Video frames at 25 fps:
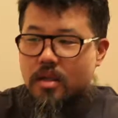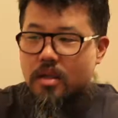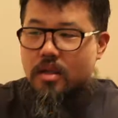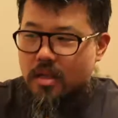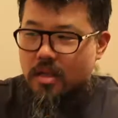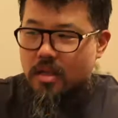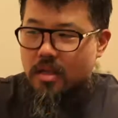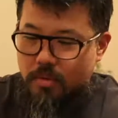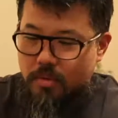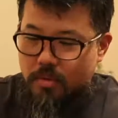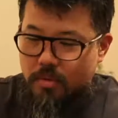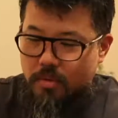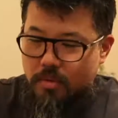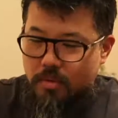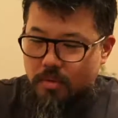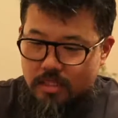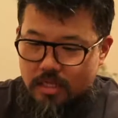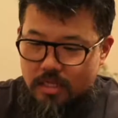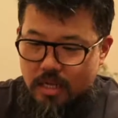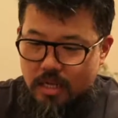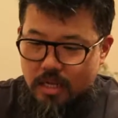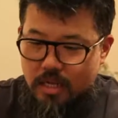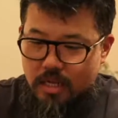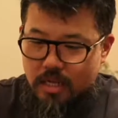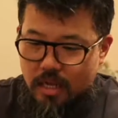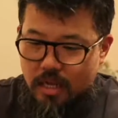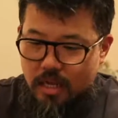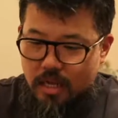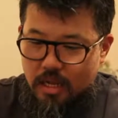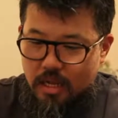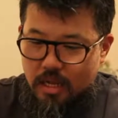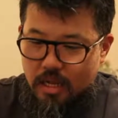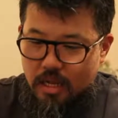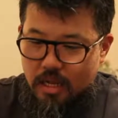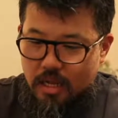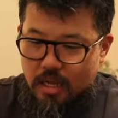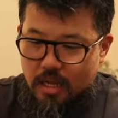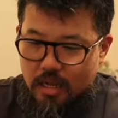what is it
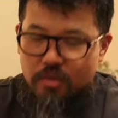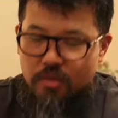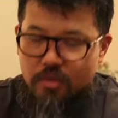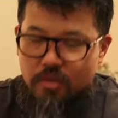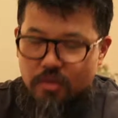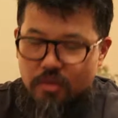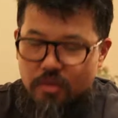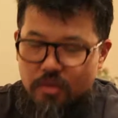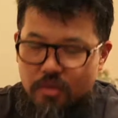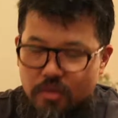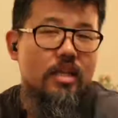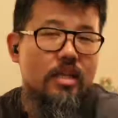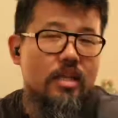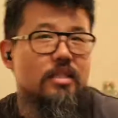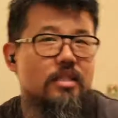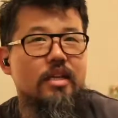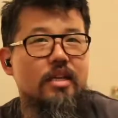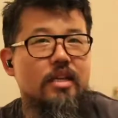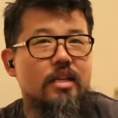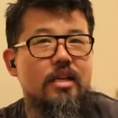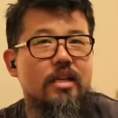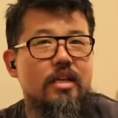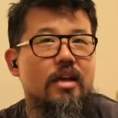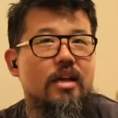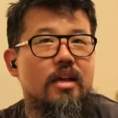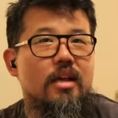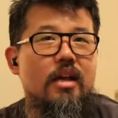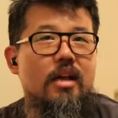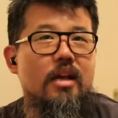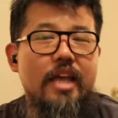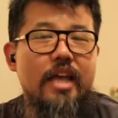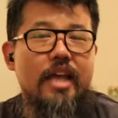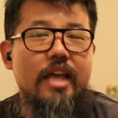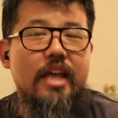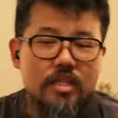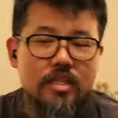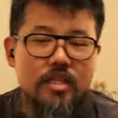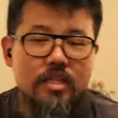unrealistic
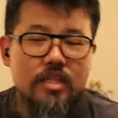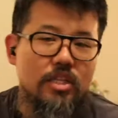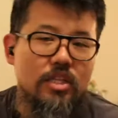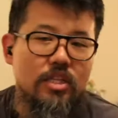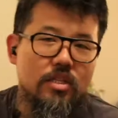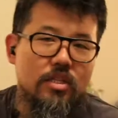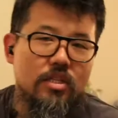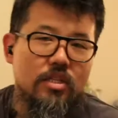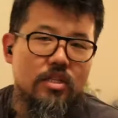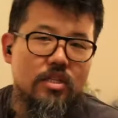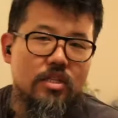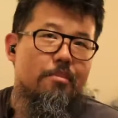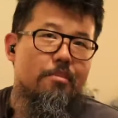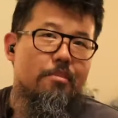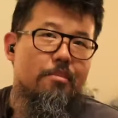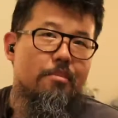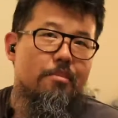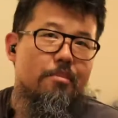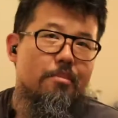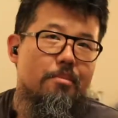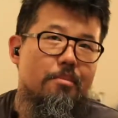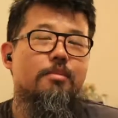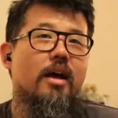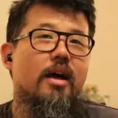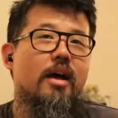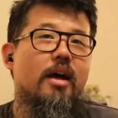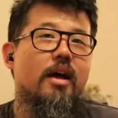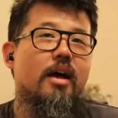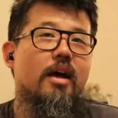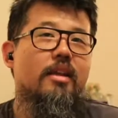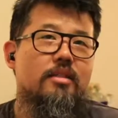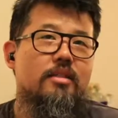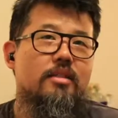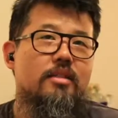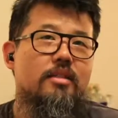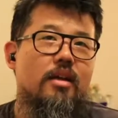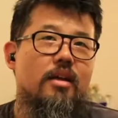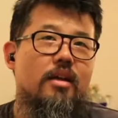expectations on men's
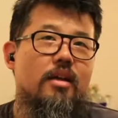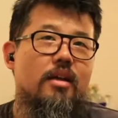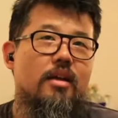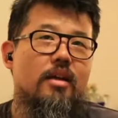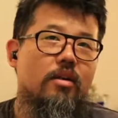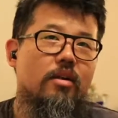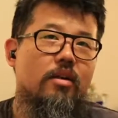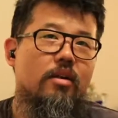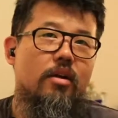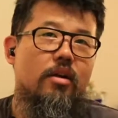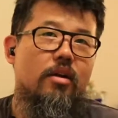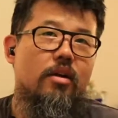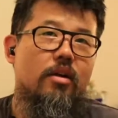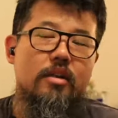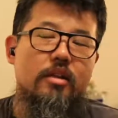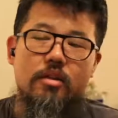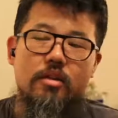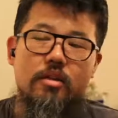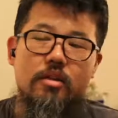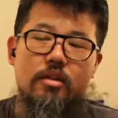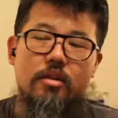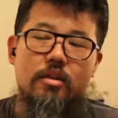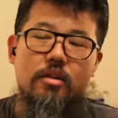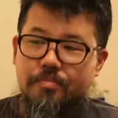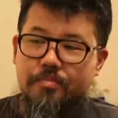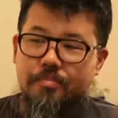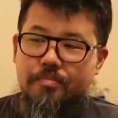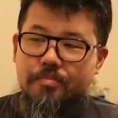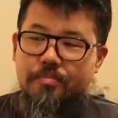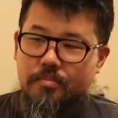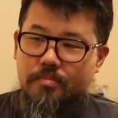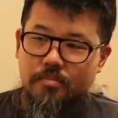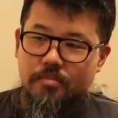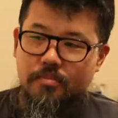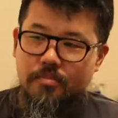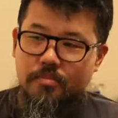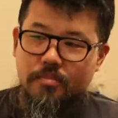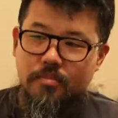bodies, all right, or
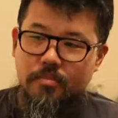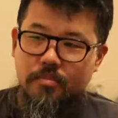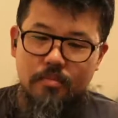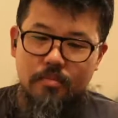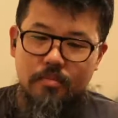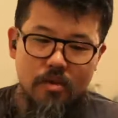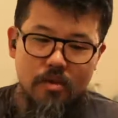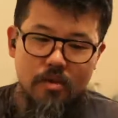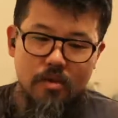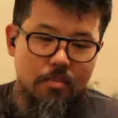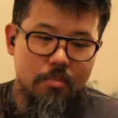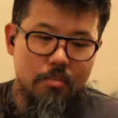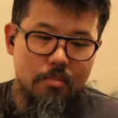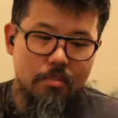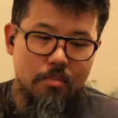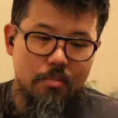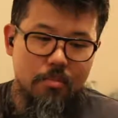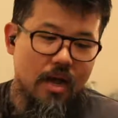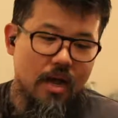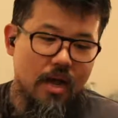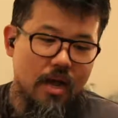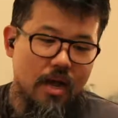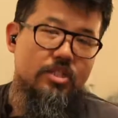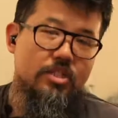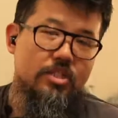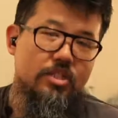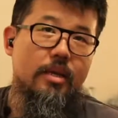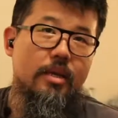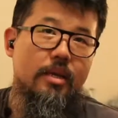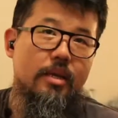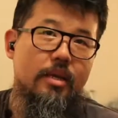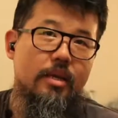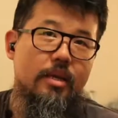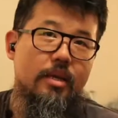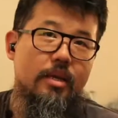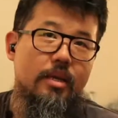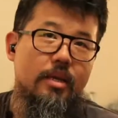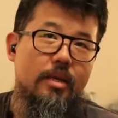body shaming.
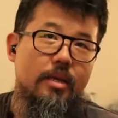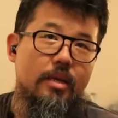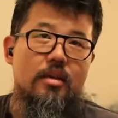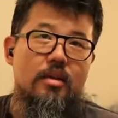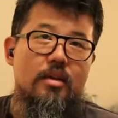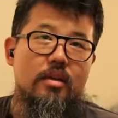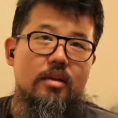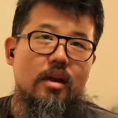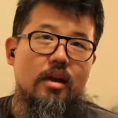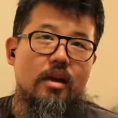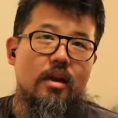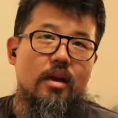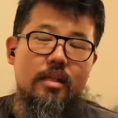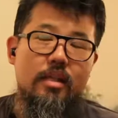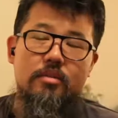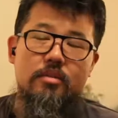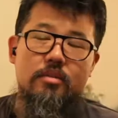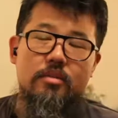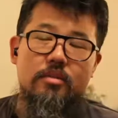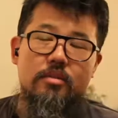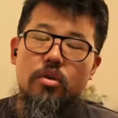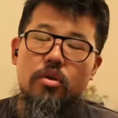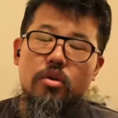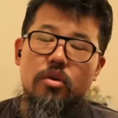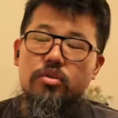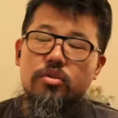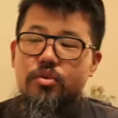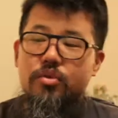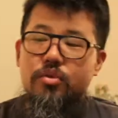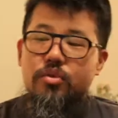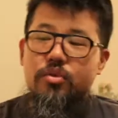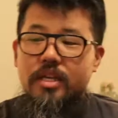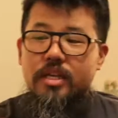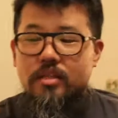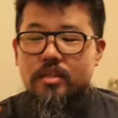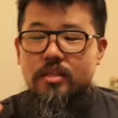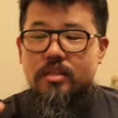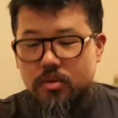All right, those
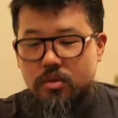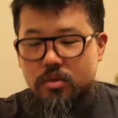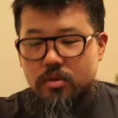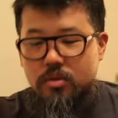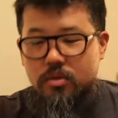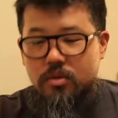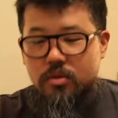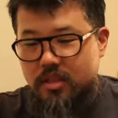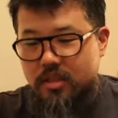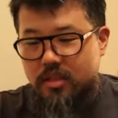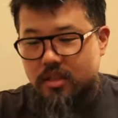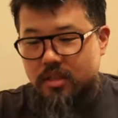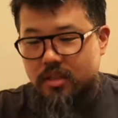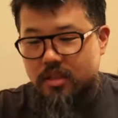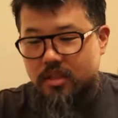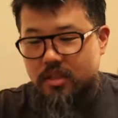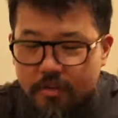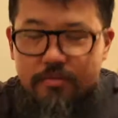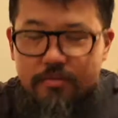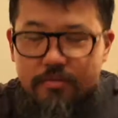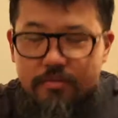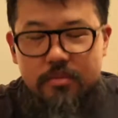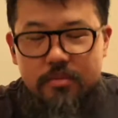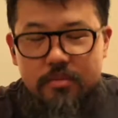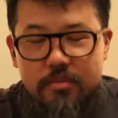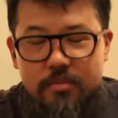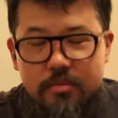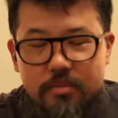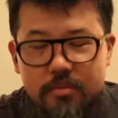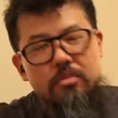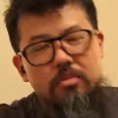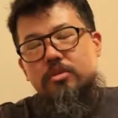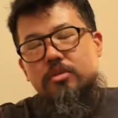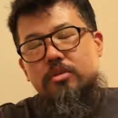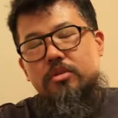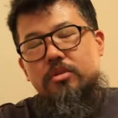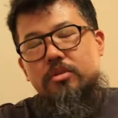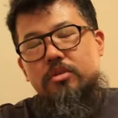hooting, those you
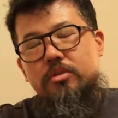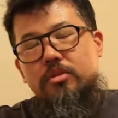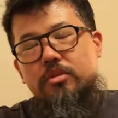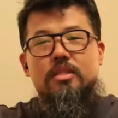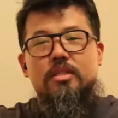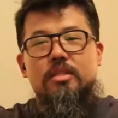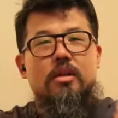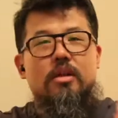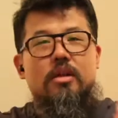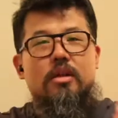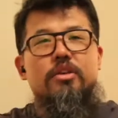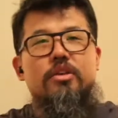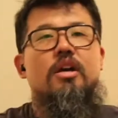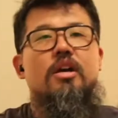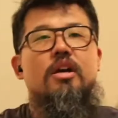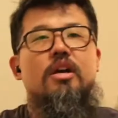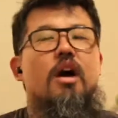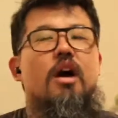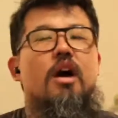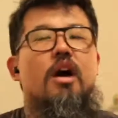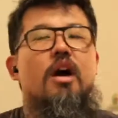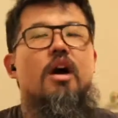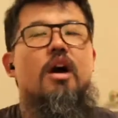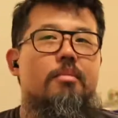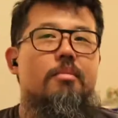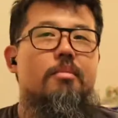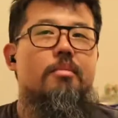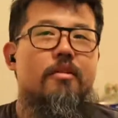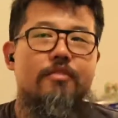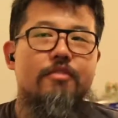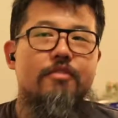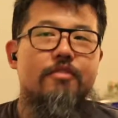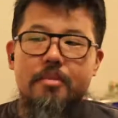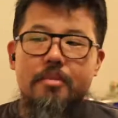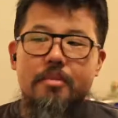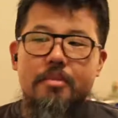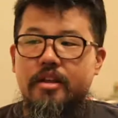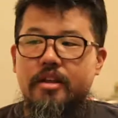can call them
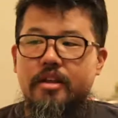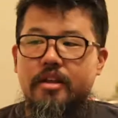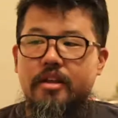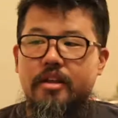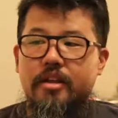affirmative